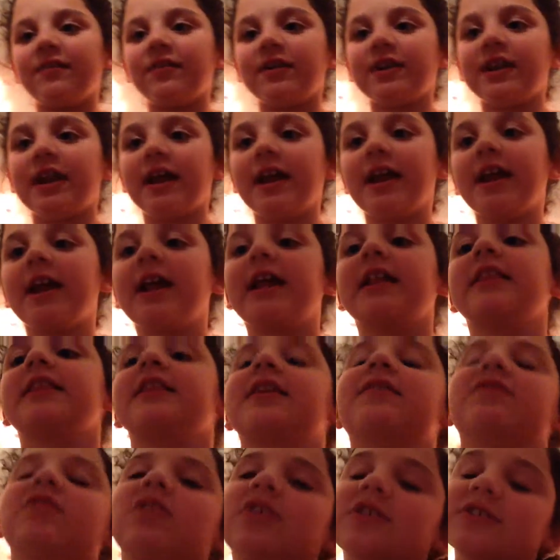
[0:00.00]
for today, and I
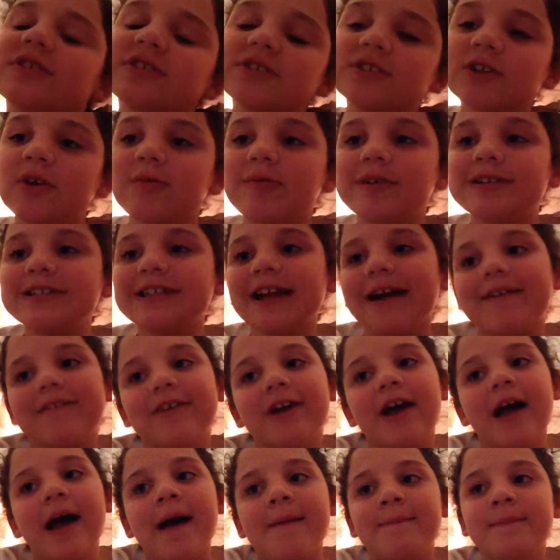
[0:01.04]
love y'all so much. Have a
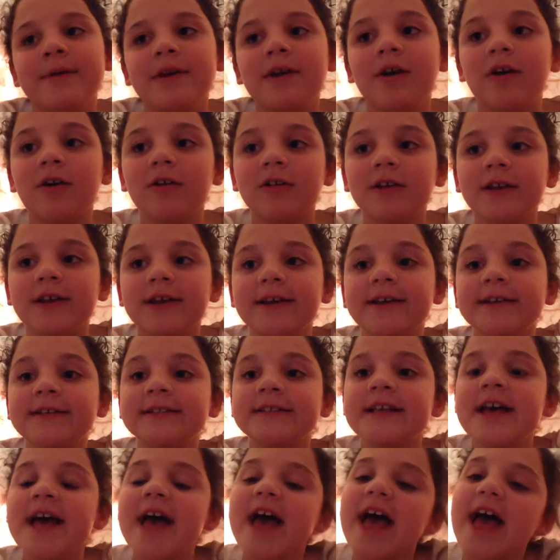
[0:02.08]
happy
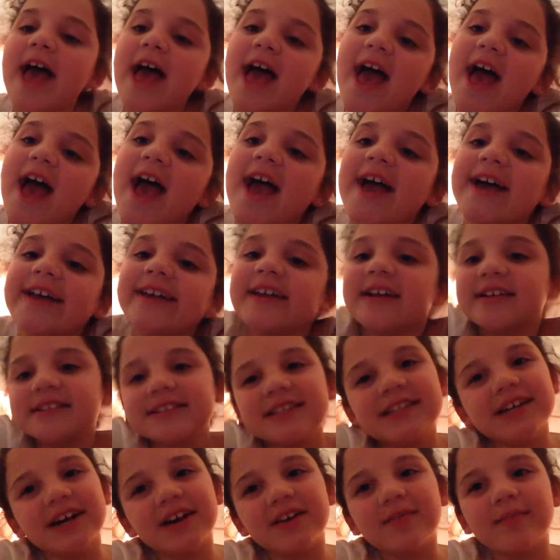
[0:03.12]
holidays, and I'll
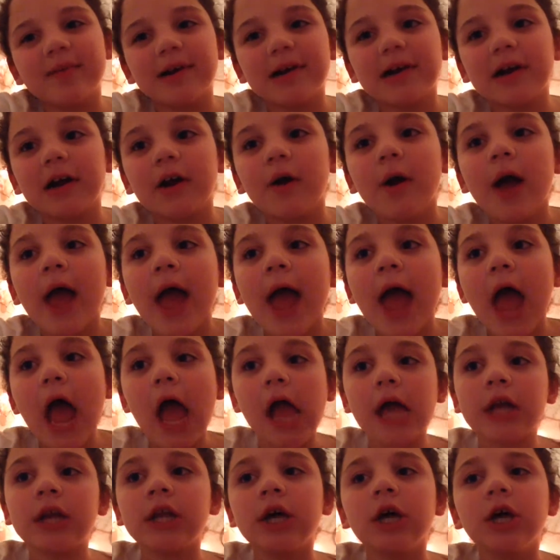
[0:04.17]
see y'all tomorrow.
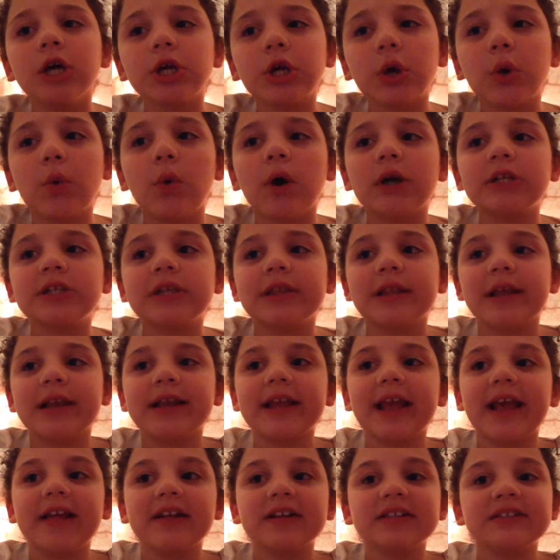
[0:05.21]
And go watch Lynn
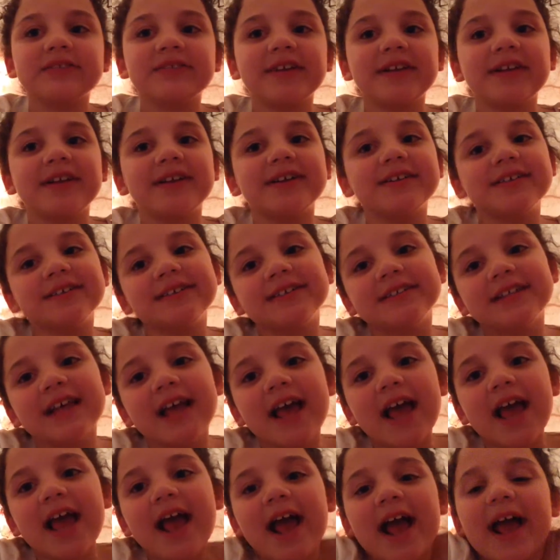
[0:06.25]
Kalen's videos.
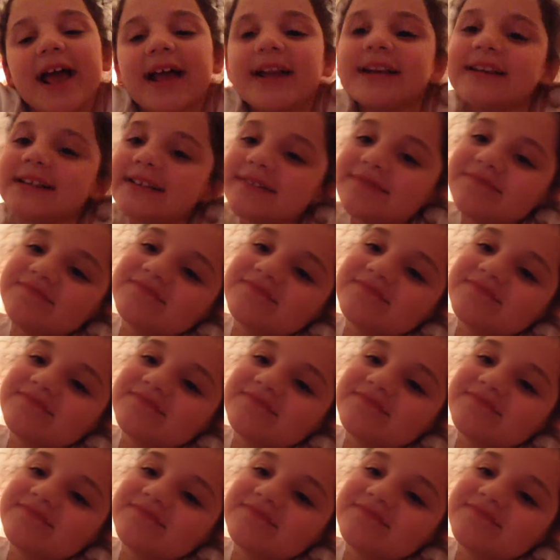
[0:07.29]
And